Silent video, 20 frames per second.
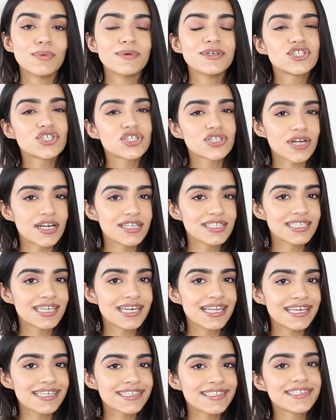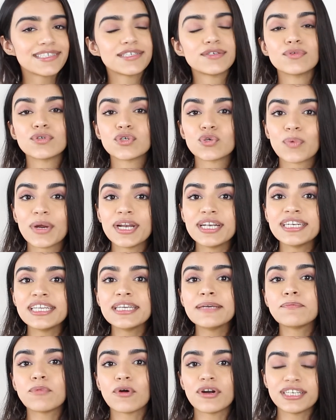which translates to
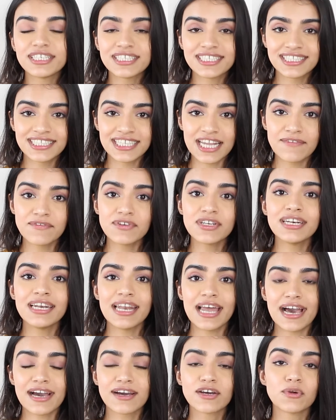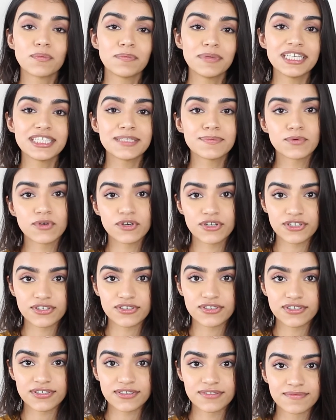20.7 lakh rupees per
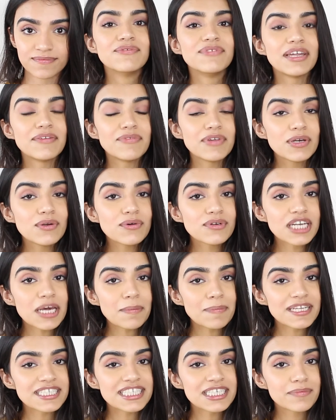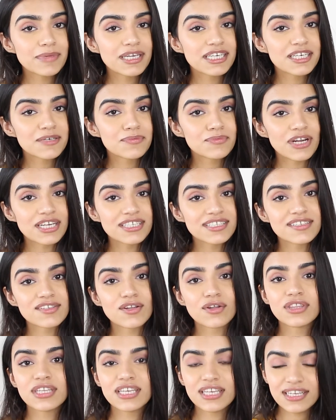year. When we looked up estimated prices
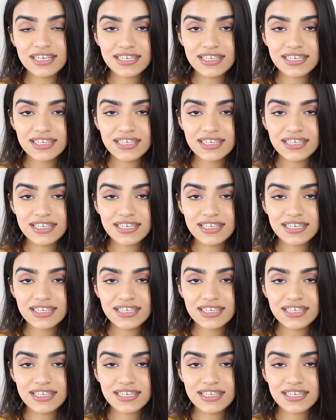on the